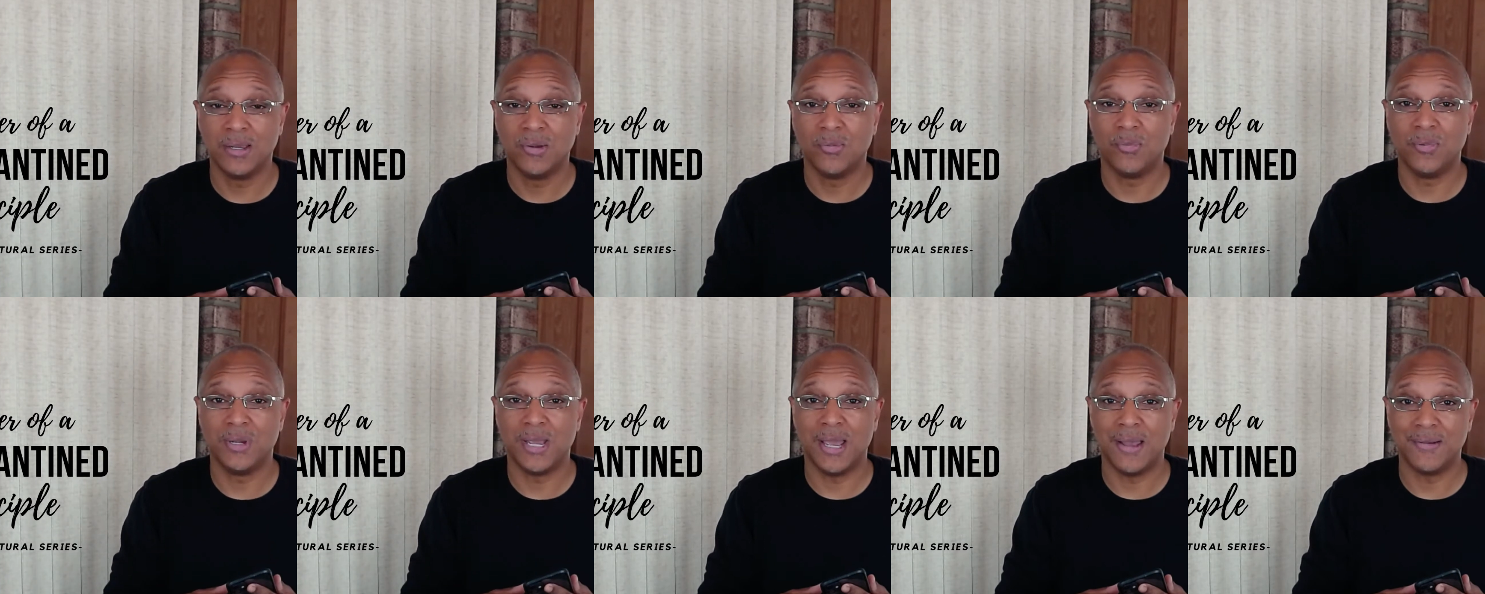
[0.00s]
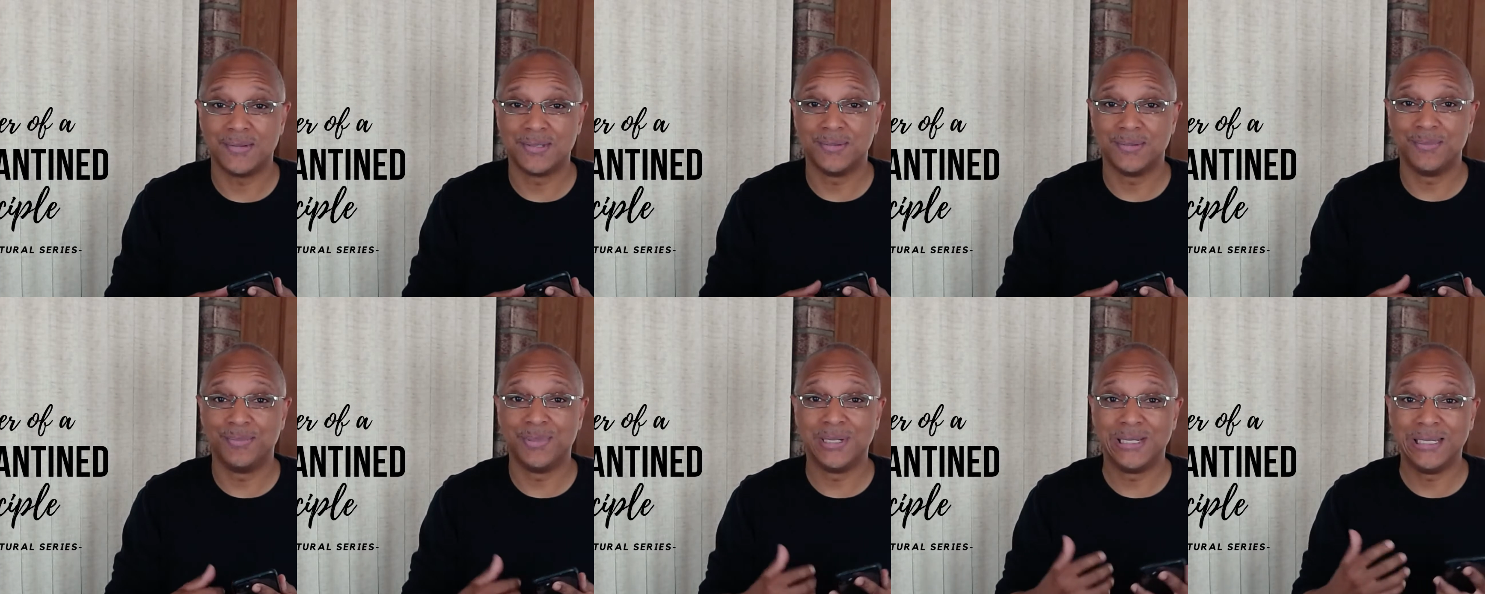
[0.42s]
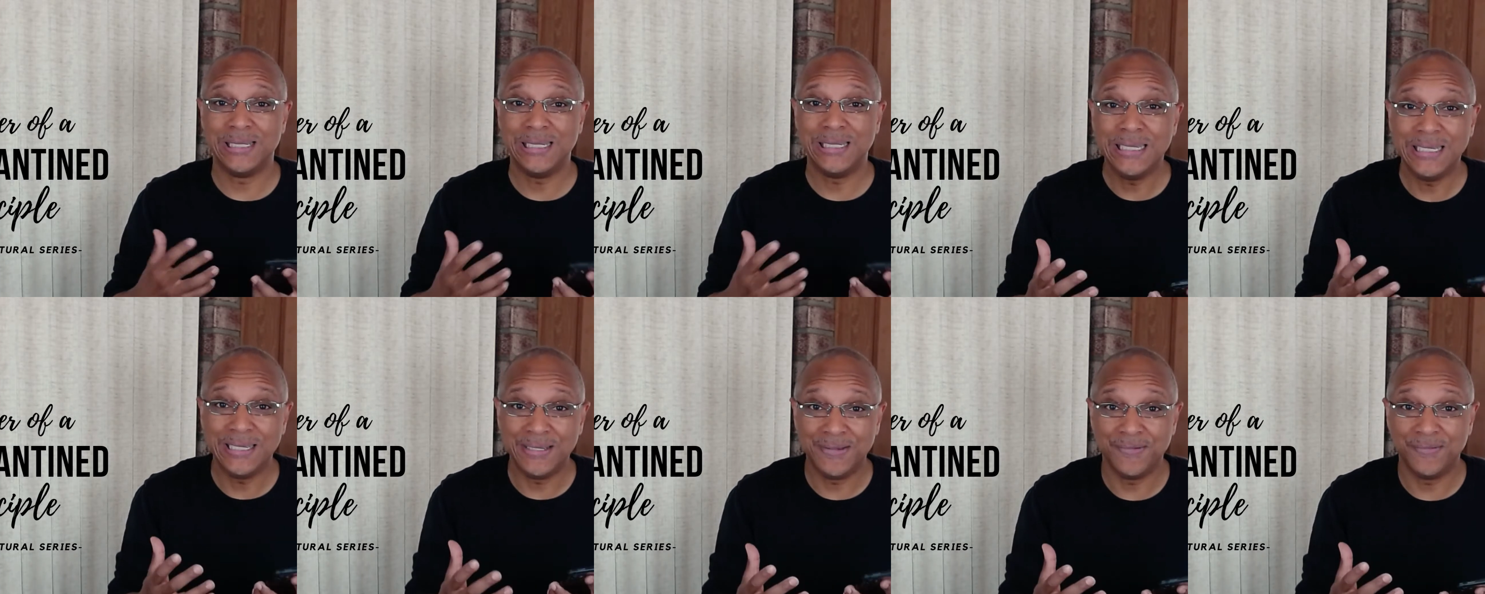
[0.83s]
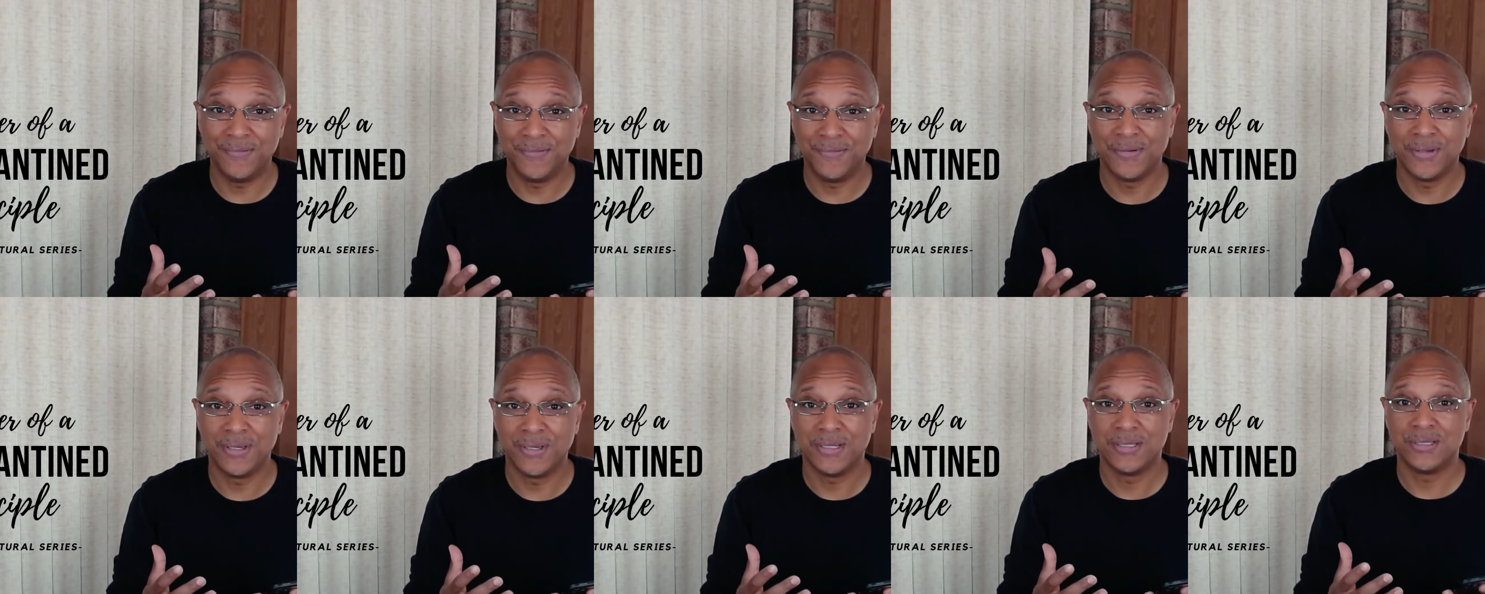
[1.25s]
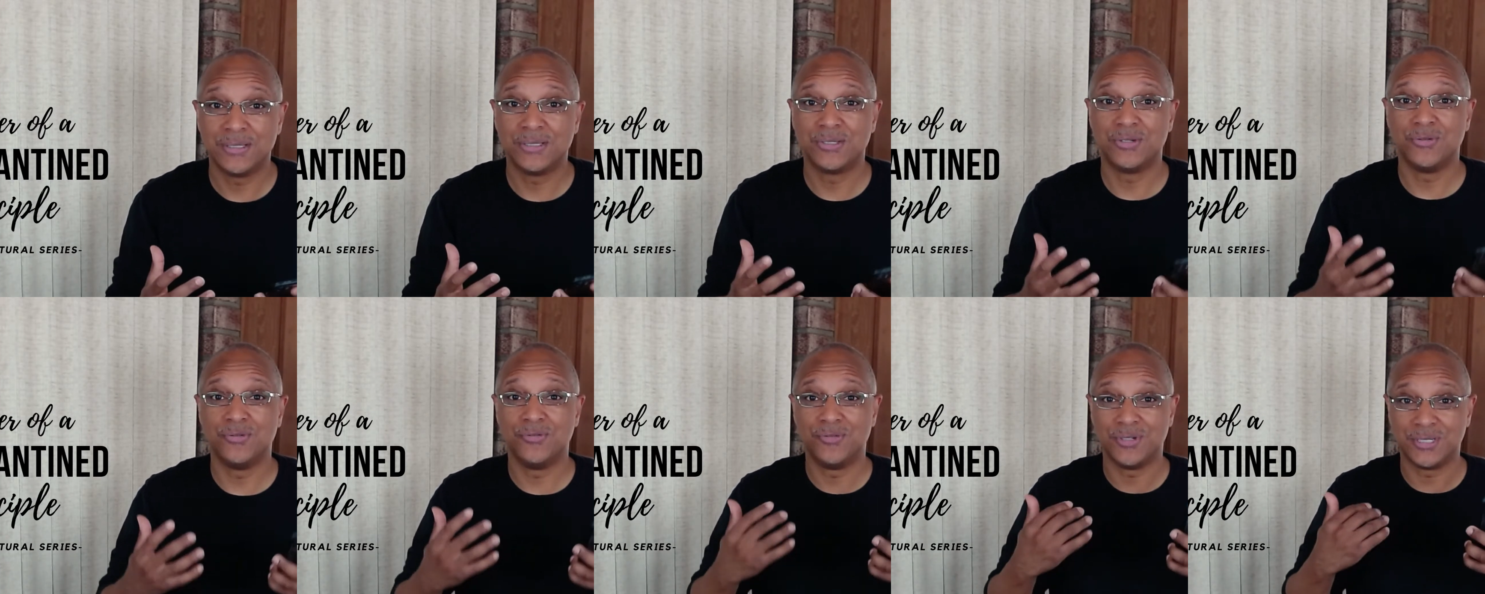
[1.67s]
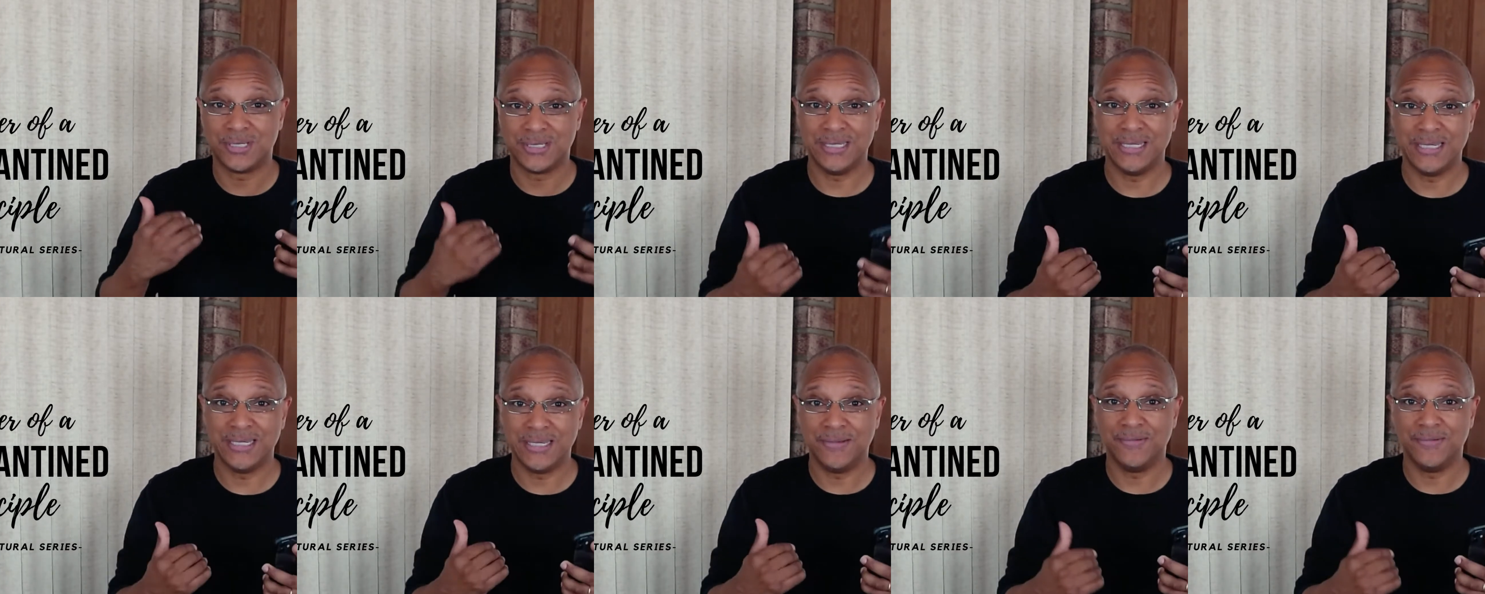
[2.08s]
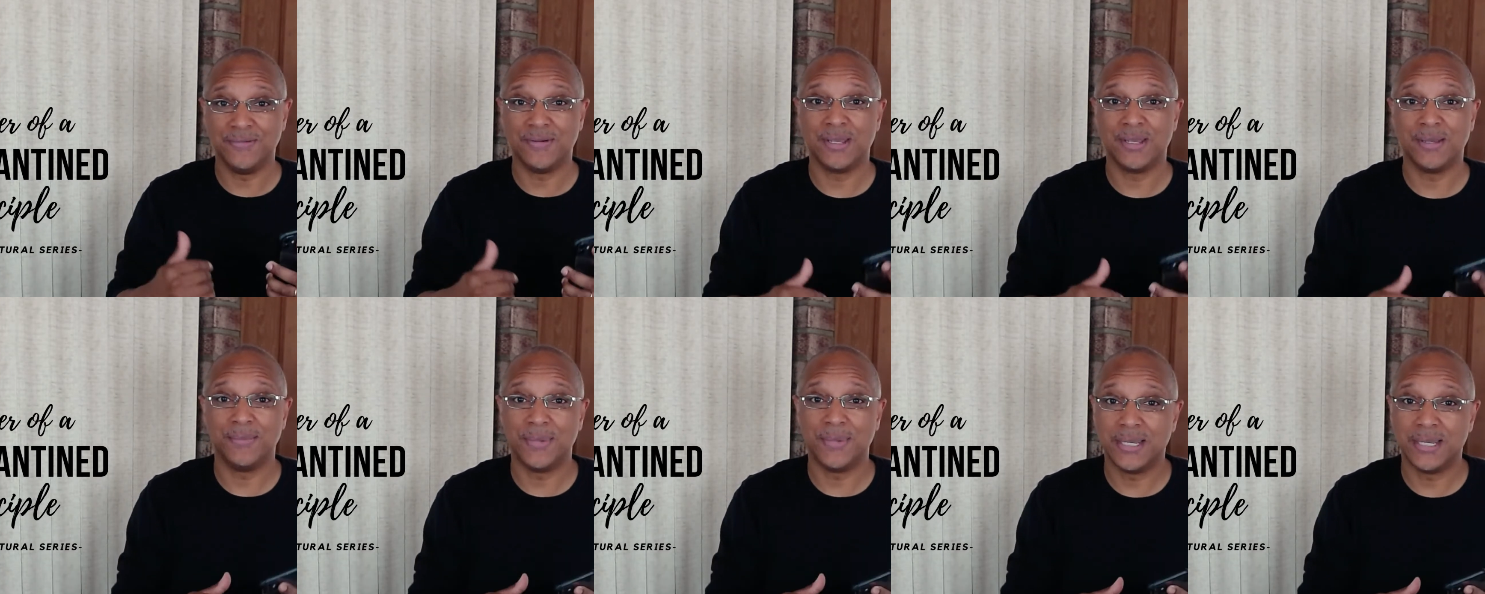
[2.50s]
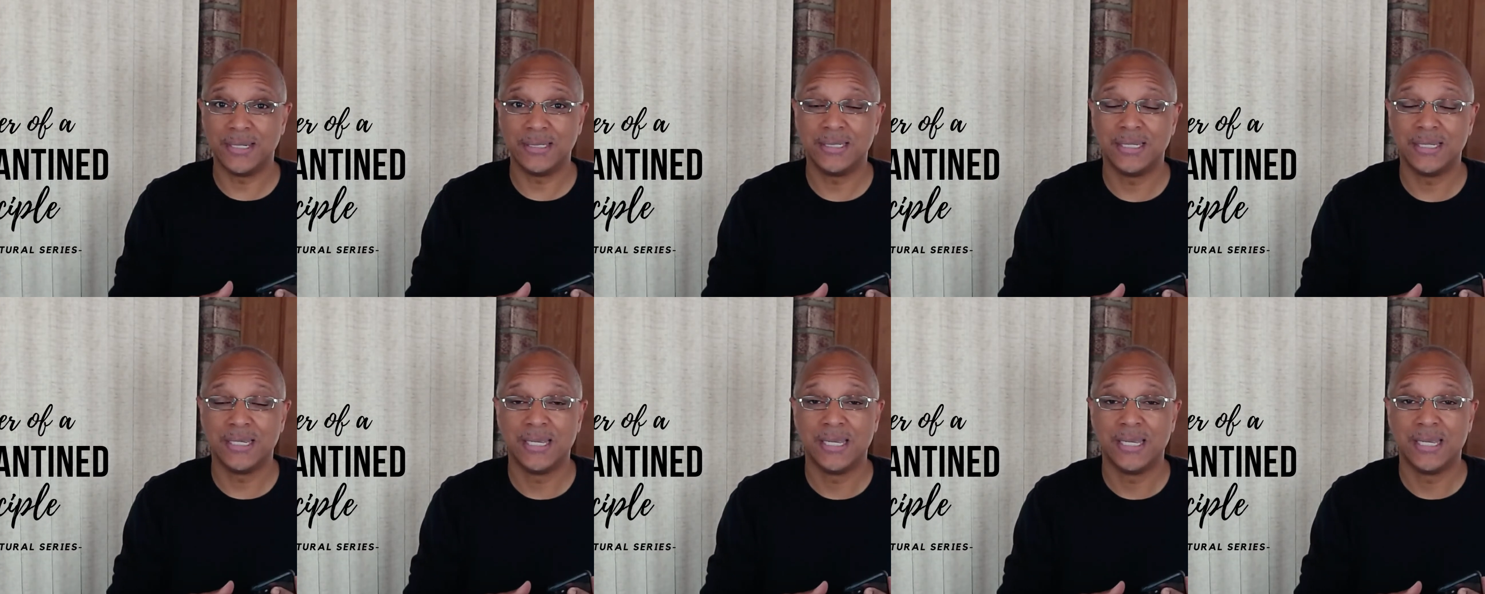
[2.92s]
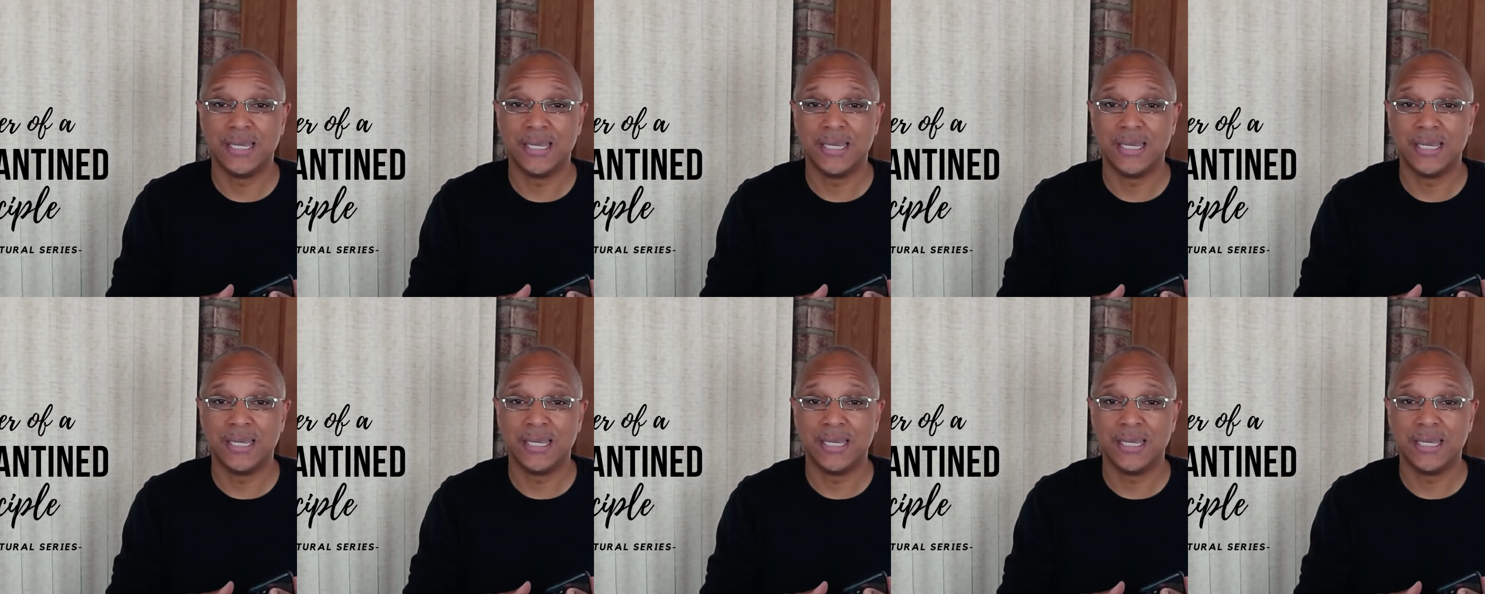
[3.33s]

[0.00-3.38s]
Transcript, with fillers: We have to believe to receive. Amen.